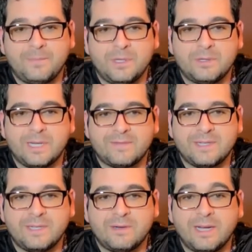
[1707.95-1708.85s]
You don't have
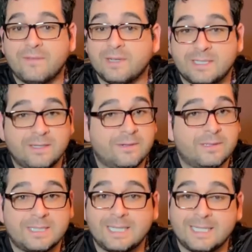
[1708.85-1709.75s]
to know every
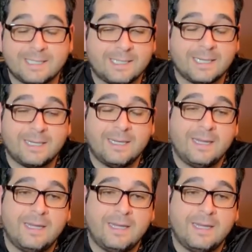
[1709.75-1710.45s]
single statistic.